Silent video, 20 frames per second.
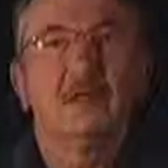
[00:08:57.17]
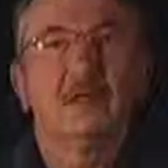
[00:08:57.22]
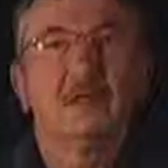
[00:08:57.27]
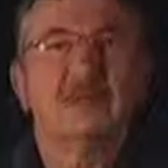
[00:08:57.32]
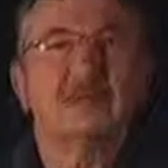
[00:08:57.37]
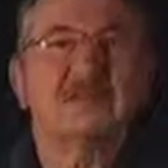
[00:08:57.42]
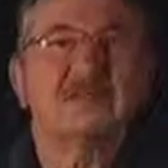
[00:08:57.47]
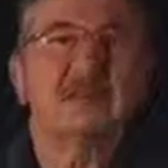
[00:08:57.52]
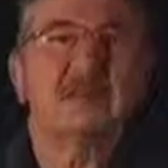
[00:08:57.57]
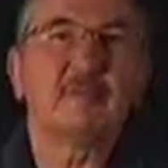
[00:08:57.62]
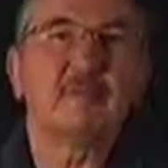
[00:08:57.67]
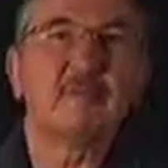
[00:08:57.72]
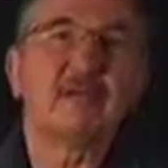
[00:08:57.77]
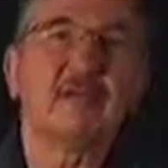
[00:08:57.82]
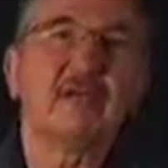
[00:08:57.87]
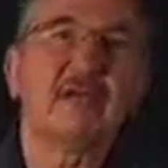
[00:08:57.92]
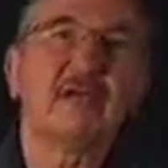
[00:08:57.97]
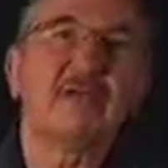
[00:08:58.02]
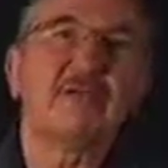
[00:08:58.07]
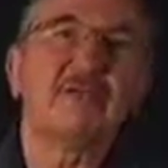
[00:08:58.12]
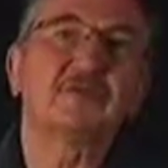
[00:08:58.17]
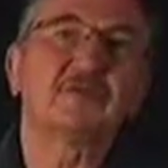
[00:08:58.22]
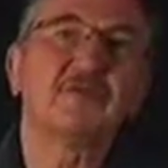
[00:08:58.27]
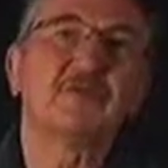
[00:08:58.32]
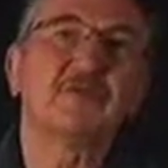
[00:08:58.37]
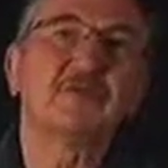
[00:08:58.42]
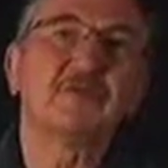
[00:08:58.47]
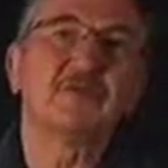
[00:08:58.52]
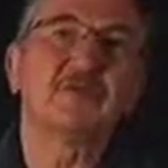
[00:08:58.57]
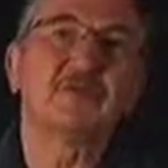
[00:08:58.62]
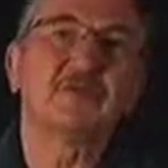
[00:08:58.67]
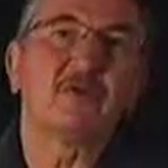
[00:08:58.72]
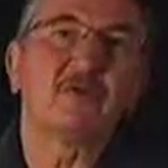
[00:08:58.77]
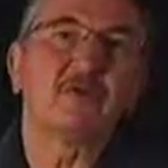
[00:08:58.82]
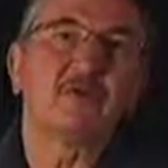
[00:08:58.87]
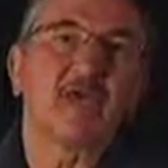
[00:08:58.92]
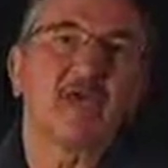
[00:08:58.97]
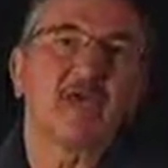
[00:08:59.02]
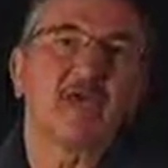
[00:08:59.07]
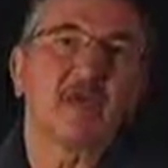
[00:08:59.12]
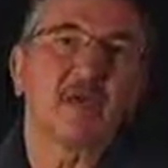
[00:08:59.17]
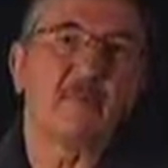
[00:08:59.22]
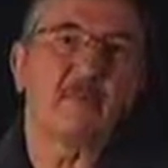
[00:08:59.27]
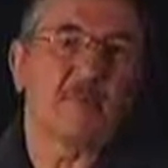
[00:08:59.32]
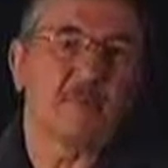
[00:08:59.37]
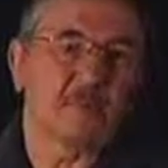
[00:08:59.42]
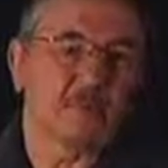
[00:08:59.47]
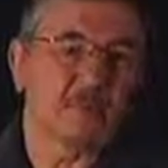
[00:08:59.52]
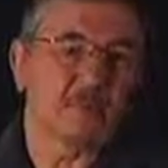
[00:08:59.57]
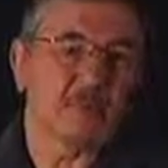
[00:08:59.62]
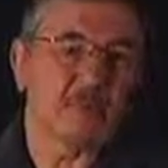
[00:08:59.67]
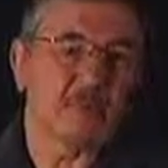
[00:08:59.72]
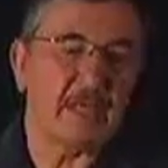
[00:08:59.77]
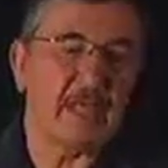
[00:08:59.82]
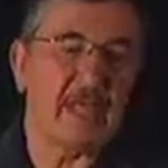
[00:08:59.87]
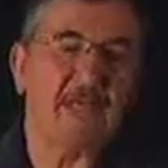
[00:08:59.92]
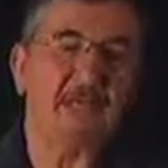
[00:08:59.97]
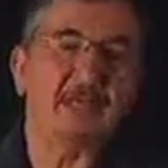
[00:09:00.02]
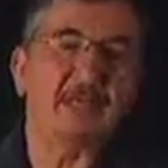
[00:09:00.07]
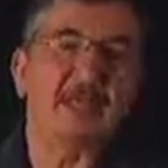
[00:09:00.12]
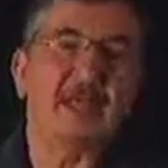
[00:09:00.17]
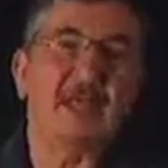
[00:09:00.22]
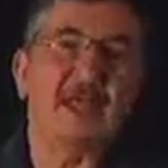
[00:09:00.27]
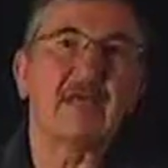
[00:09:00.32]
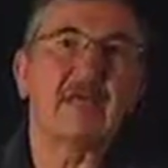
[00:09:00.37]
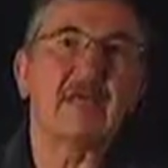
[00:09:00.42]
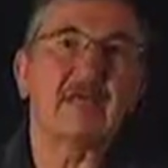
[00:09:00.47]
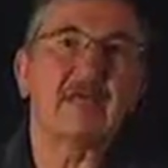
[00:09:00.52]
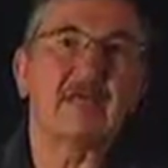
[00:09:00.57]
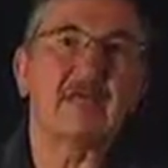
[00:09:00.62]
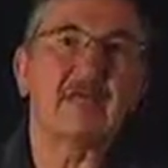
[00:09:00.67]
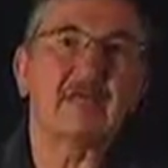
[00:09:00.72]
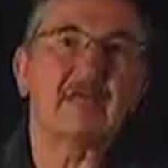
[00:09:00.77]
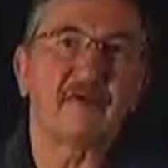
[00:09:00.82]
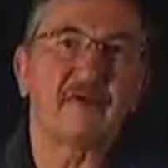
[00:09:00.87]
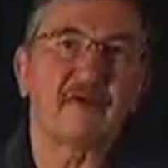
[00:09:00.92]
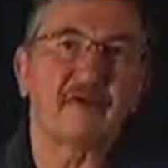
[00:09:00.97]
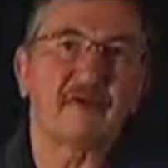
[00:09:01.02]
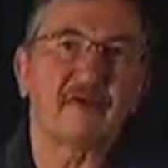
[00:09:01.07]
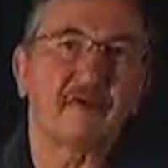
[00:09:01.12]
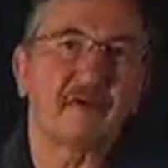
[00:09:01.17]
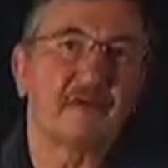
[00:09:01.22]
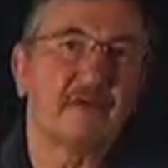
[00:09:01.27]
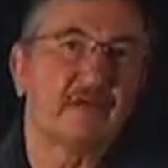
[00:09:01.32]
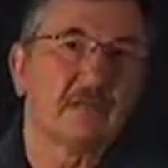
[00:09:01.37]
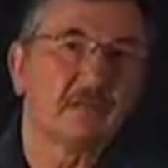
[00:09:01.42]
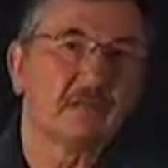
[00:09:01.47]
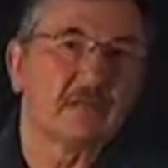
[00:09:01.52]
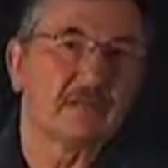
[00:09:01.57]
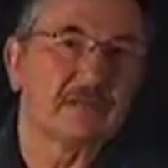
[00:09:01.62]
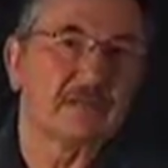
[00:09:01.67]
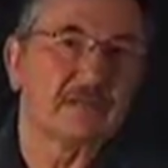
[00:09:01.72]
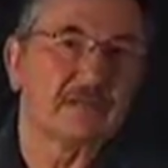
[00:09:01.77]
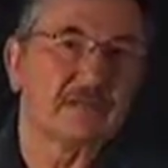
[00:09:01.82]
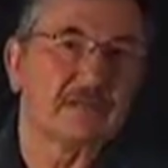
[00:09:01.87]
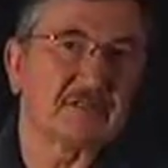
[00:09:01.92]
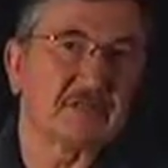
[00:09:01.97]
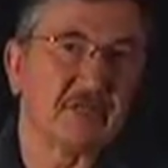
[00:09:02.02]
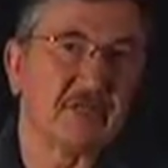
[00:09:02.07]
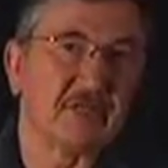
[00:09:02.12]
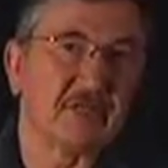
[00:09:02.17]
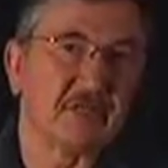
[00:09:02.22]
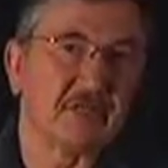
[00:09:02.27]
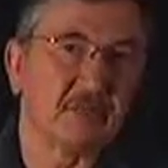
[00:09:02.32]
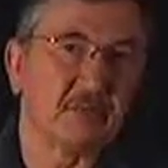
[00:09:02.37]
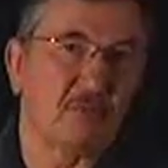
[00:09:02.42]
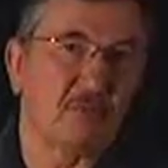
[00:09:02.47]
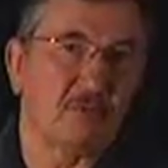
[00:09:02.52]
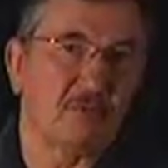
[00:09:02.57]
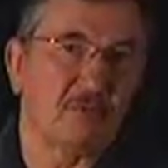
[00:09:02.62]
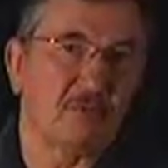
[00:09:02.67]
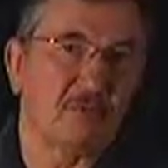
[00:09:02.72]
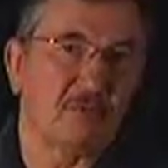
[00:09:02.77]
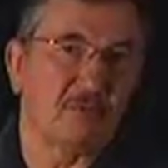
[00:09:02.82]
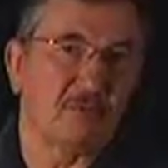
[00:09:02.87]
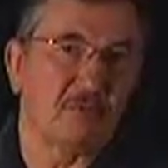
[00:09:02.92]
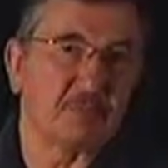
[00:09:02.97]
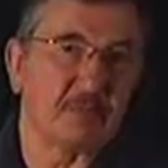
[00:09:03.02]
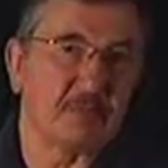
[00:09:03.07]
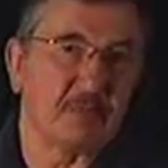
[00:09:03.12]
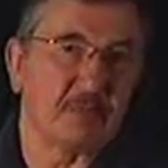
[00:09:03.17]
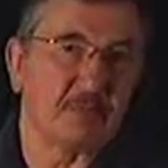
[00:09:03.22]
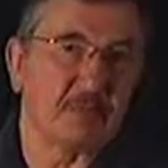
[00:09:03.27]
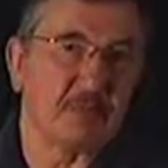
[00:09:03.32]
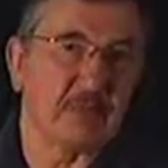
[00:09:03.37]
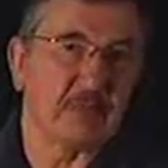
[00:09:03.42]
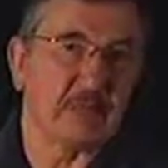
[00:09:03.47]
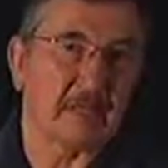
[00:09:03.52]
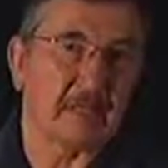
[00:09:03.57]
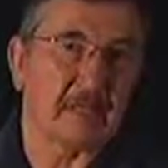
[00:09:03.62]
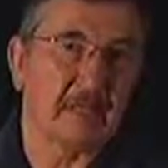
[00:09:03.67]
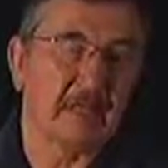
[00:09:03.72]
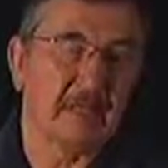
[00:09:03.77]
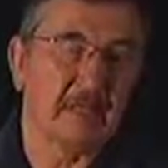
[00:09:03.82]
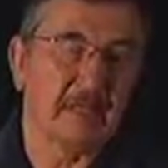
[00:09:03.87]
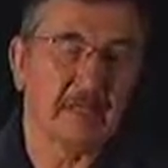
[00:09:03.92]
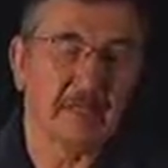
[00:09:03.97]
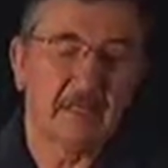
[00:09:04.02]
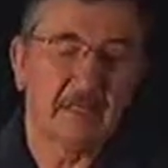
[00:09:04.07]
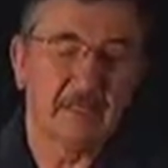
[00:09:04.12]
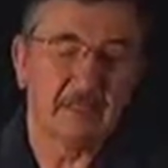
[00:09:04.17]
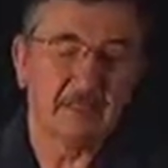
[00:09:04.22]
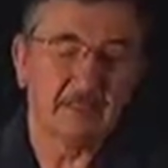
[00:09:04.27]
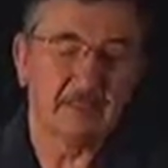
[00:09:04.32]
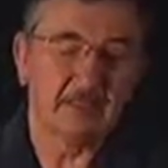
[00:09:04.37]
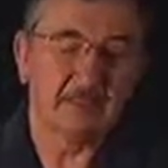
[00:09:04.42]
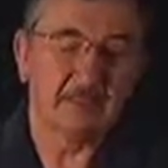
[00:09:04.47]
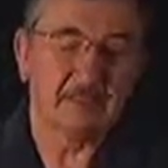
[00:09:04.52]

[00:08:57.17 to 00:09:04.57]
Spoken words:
Let's summarize what we learned today about pH and how it can affect the pesticide that you put in your spray tank. As we